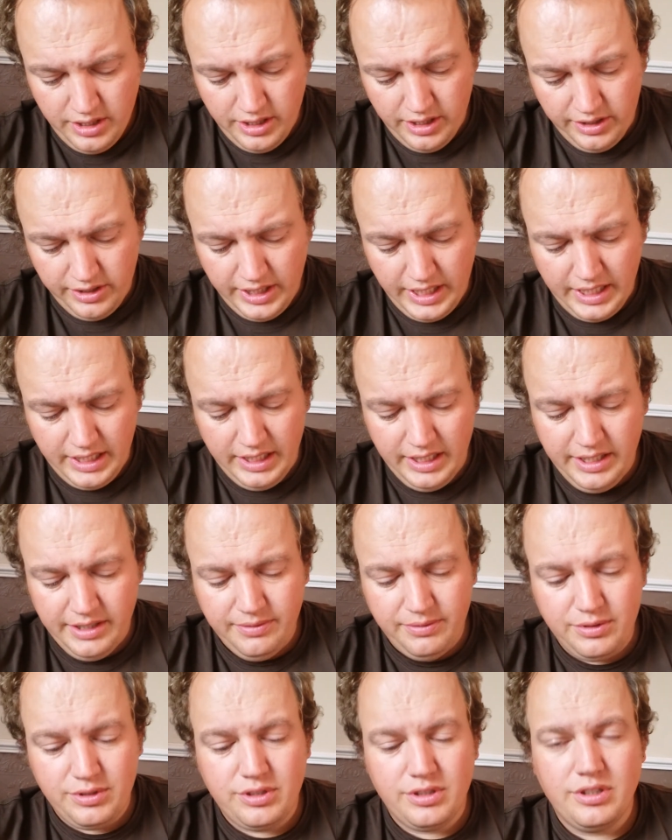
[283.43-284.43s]
And that
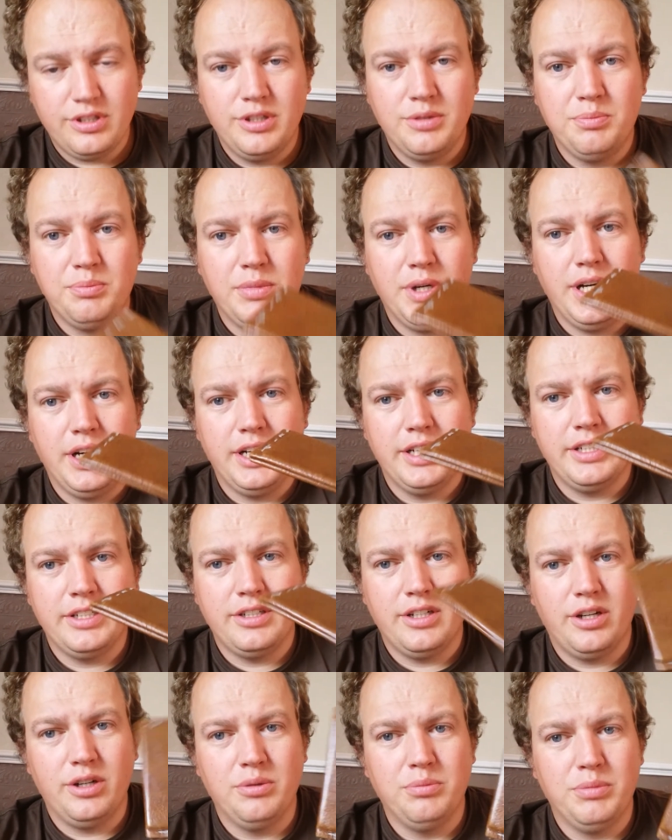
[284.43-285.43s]
lives in my
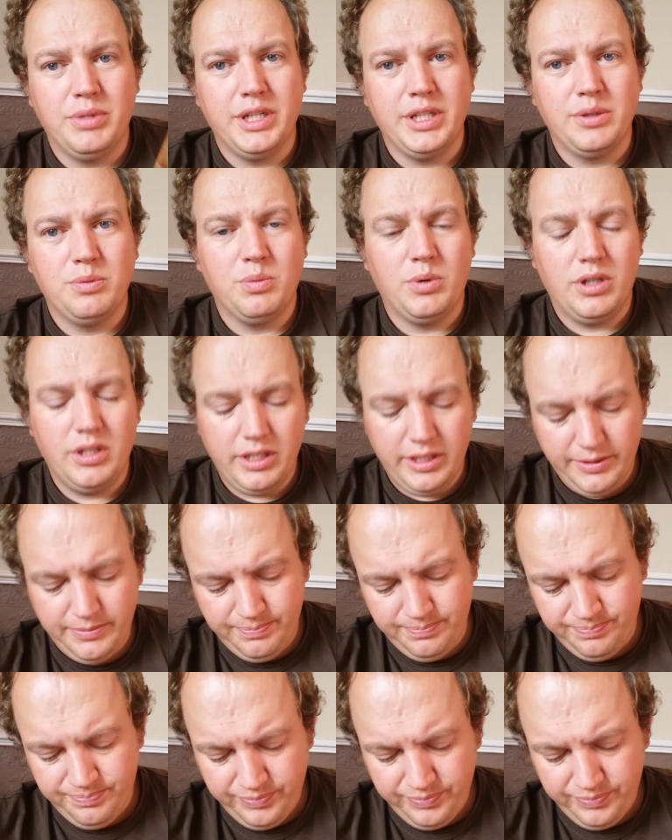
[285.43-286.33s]
homemade wallet,